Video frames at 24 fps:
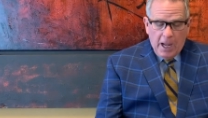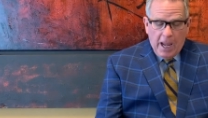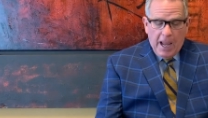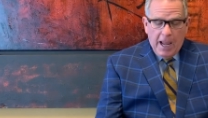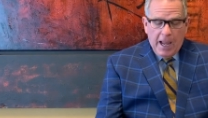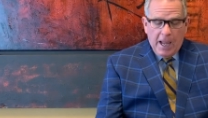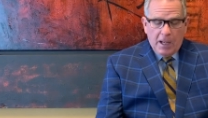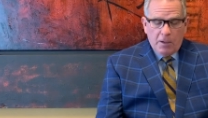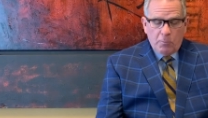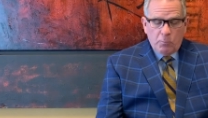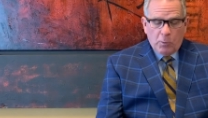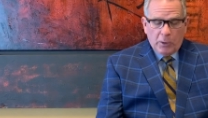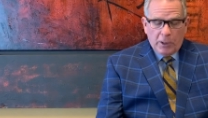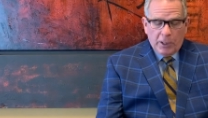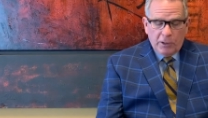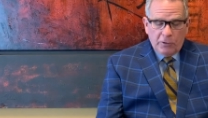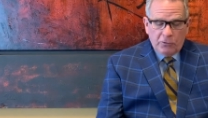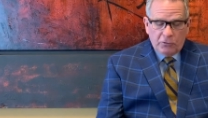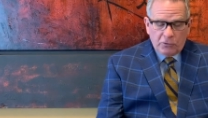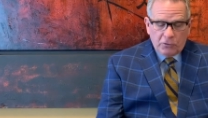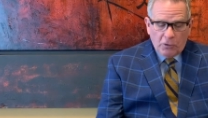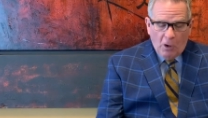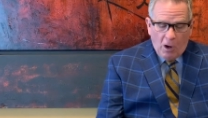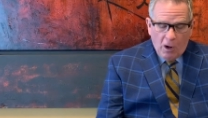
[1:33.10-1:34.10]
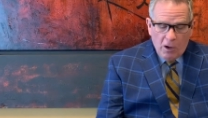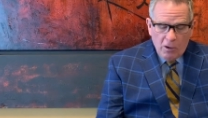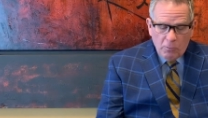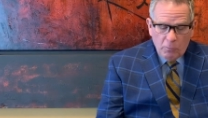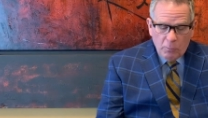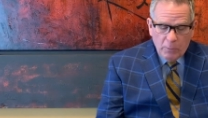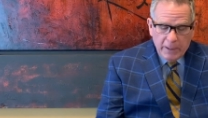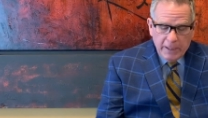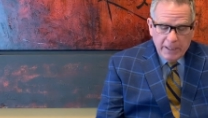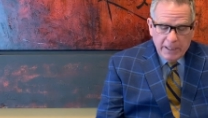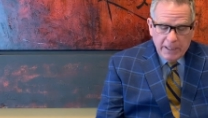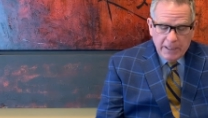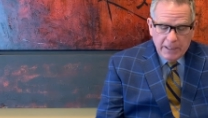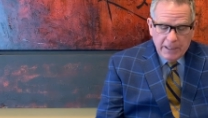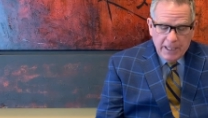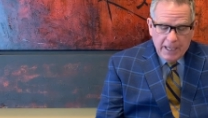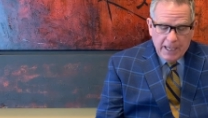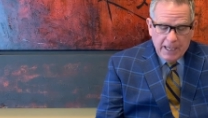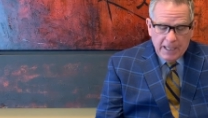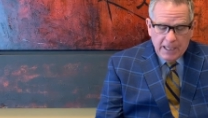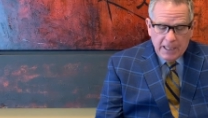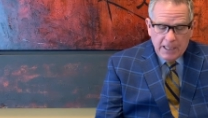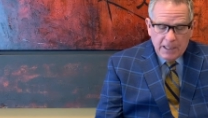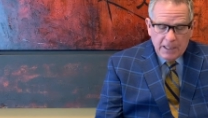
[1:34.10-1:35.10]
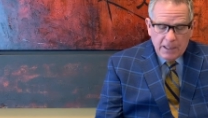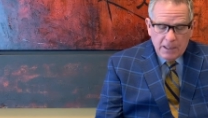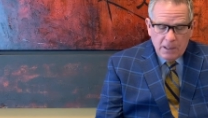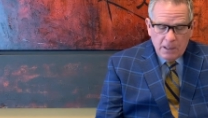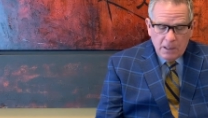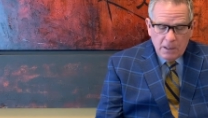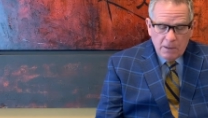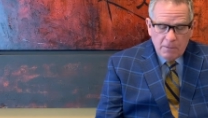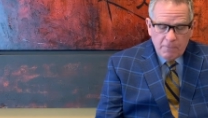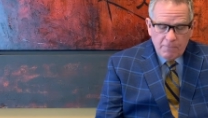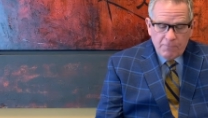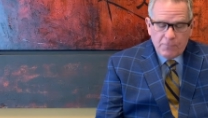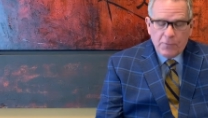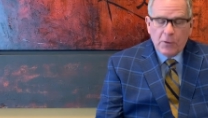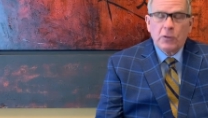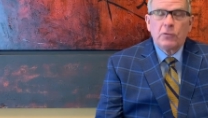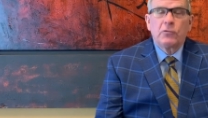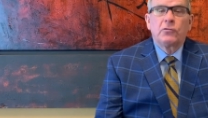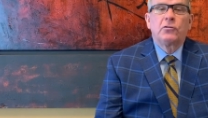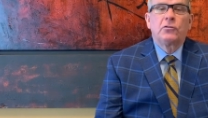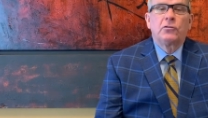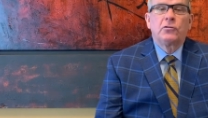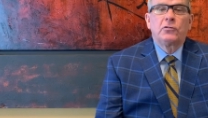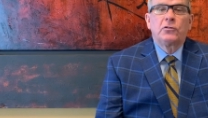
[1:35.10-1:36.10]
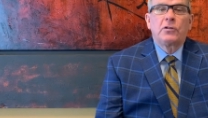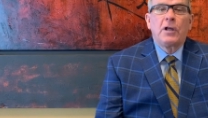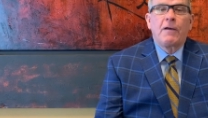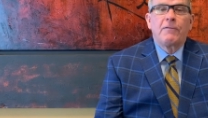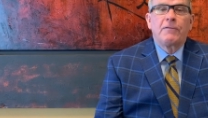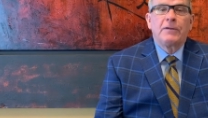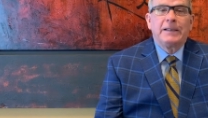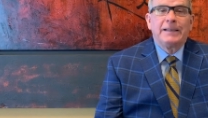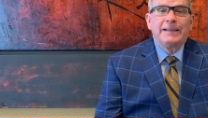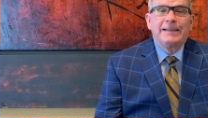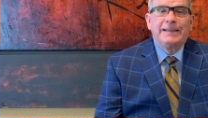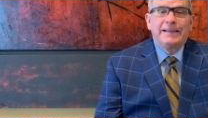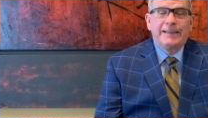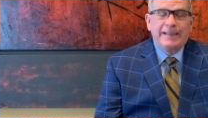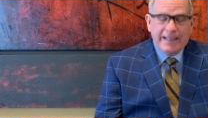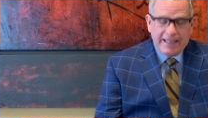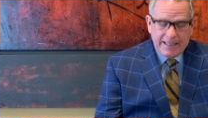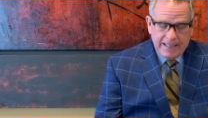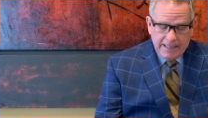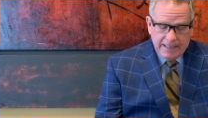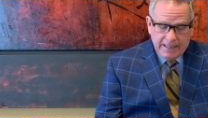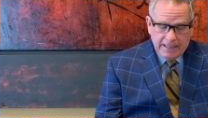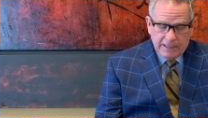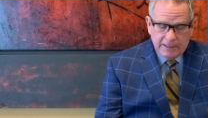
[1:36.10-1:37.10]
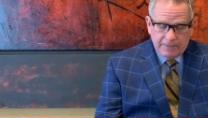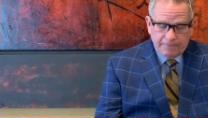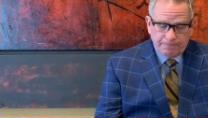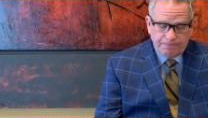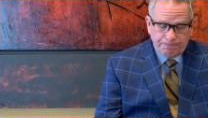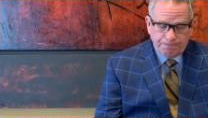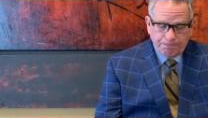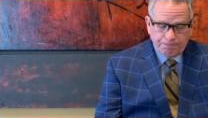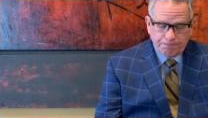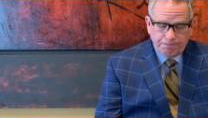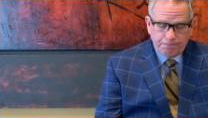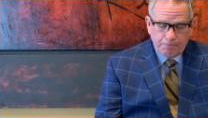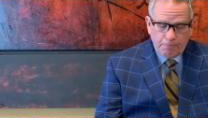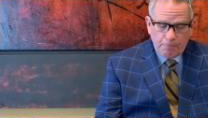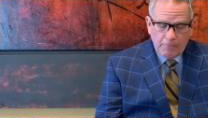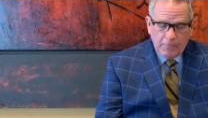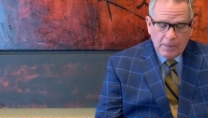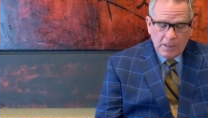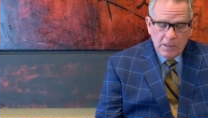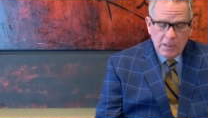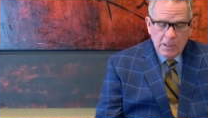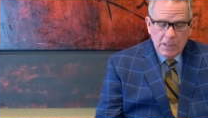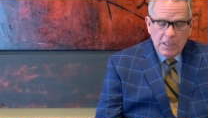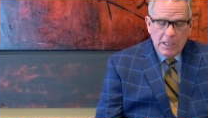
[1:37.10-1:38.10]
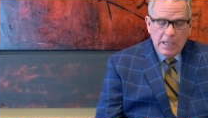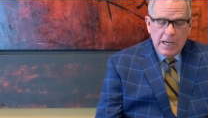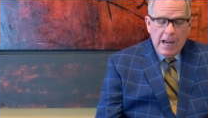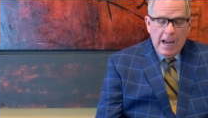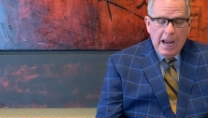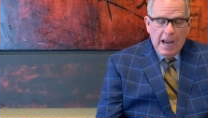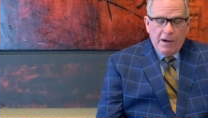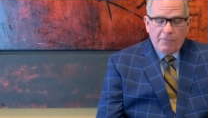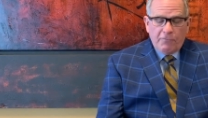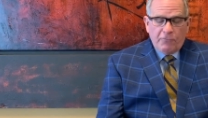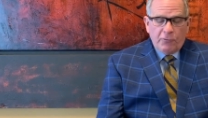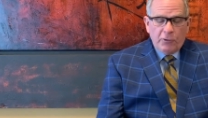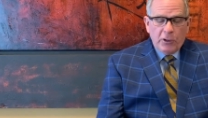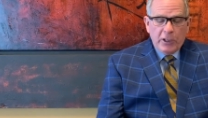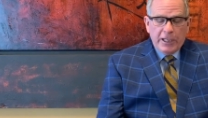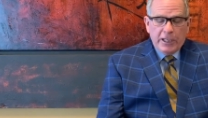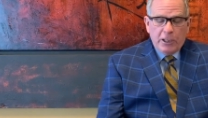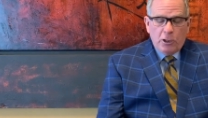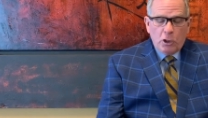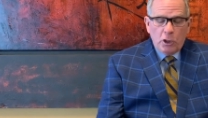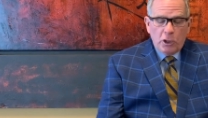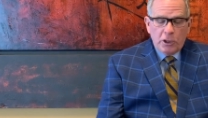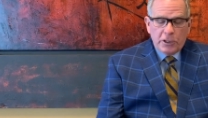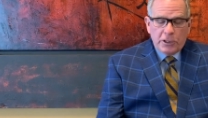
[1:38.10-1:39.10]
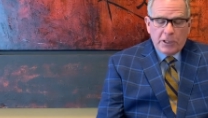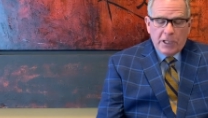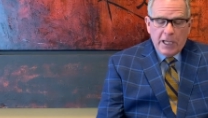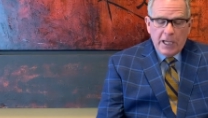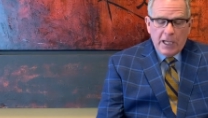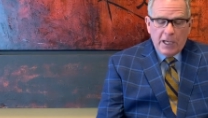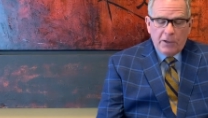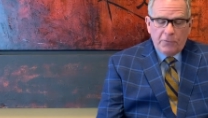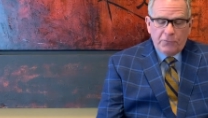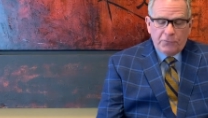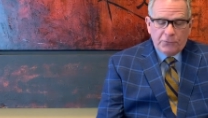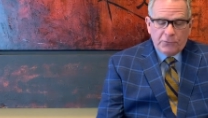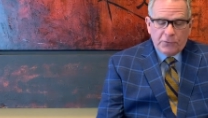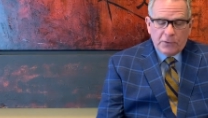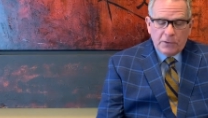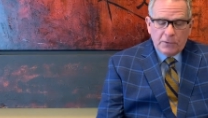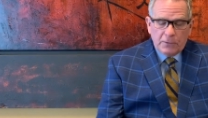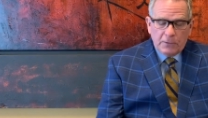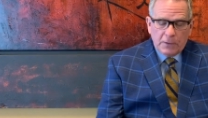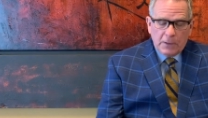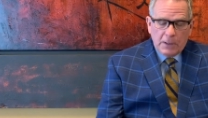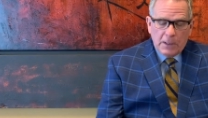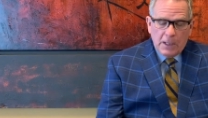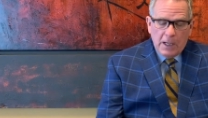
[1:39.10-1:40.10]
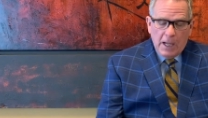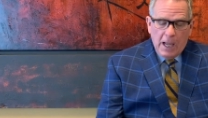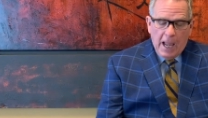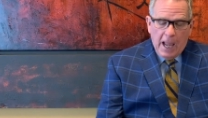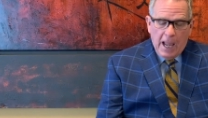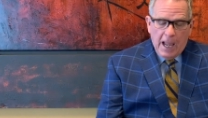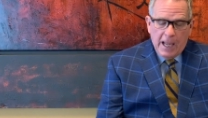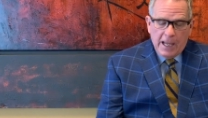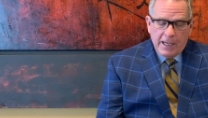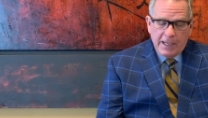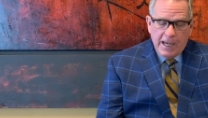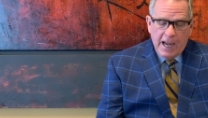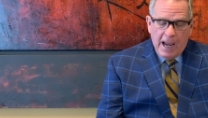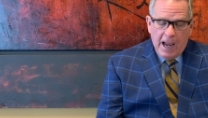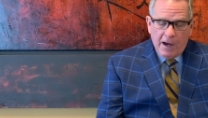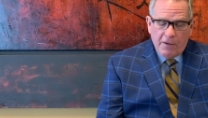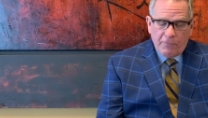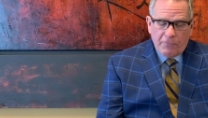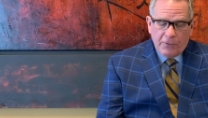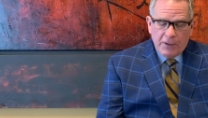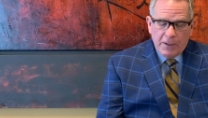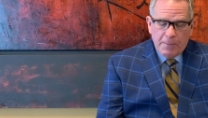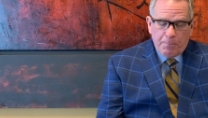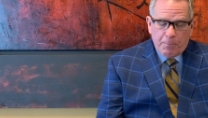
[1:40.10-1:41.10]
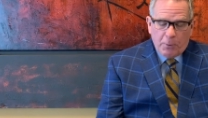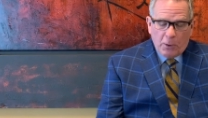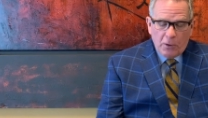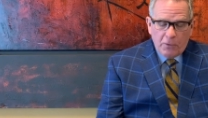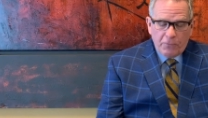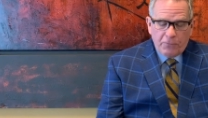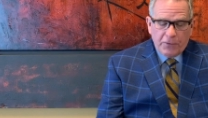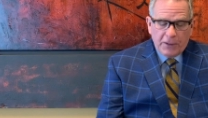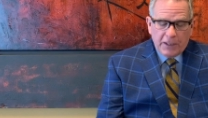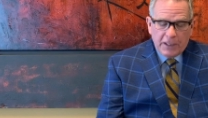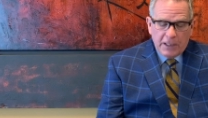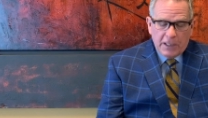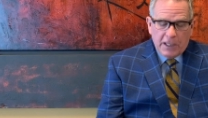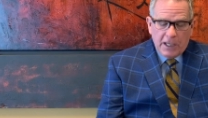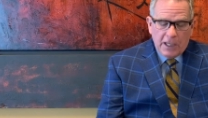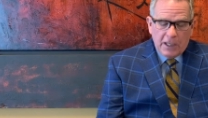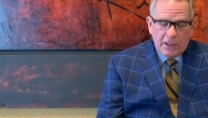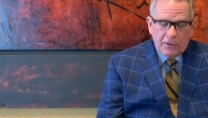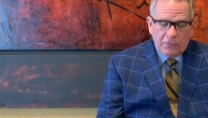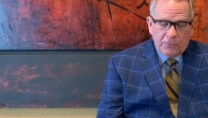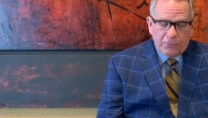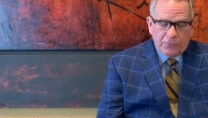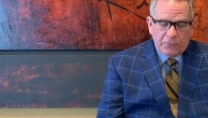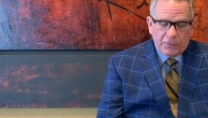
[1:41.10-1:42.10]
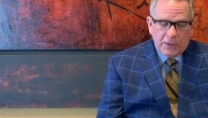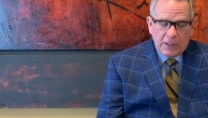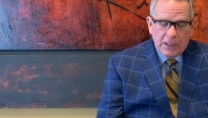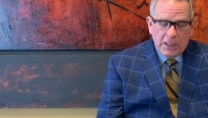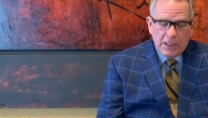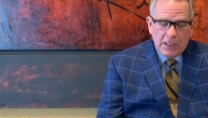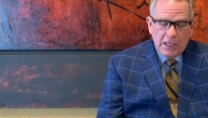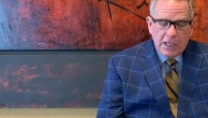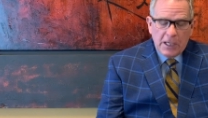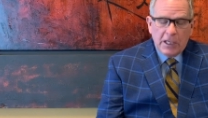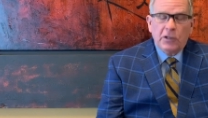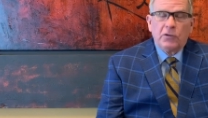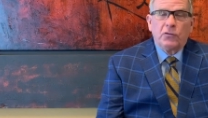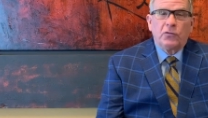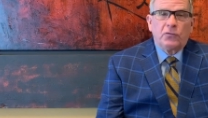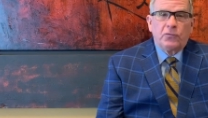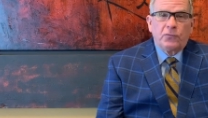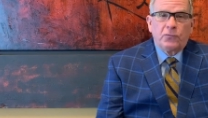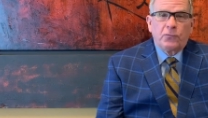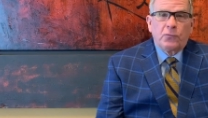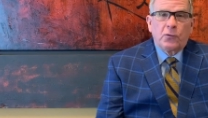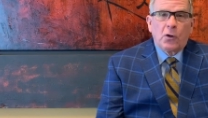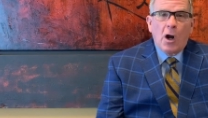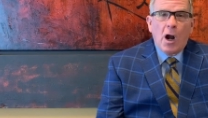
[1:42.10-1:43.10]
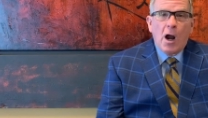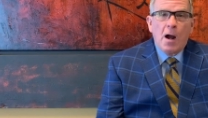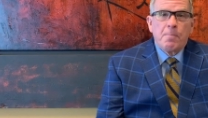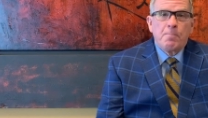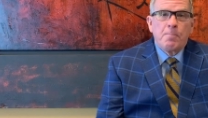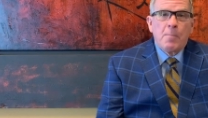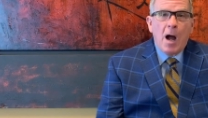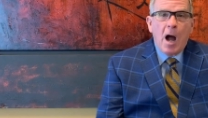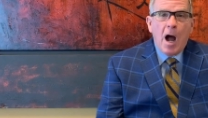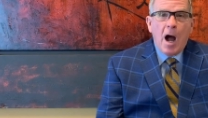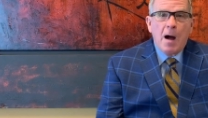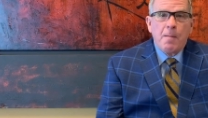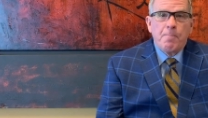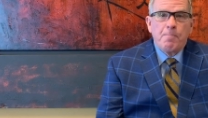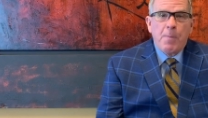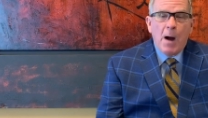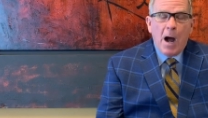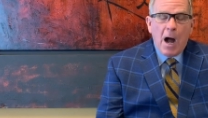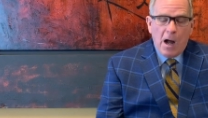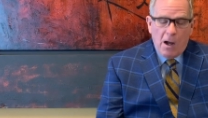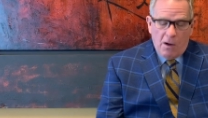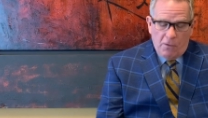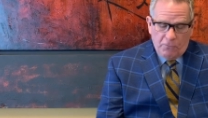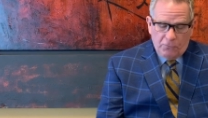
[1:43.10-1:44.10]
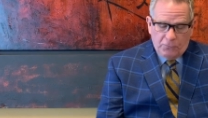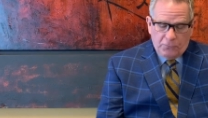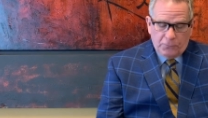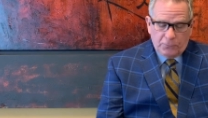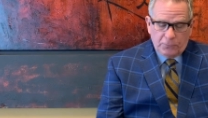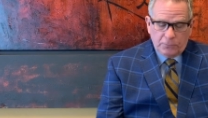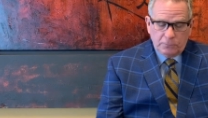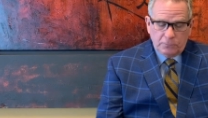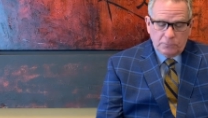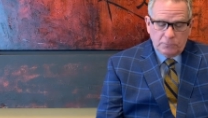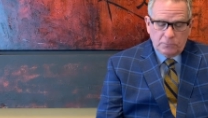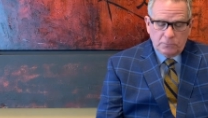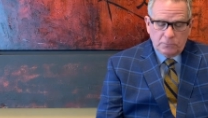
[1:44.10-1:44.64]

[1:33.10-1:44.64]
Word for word: and we're going to start reading in verse 17. Every good gift and every perfect gift is from above